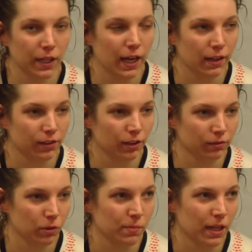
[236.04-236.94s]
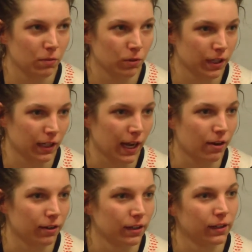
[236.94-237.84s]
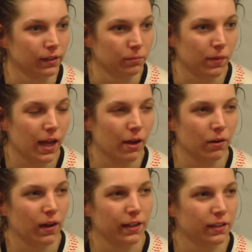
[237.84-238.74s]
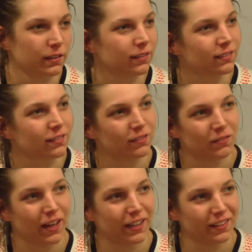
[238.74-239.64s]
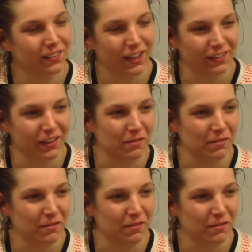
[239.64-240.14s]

yeah, I thought we made them when it counted. Um, I, I didn't I didn't like that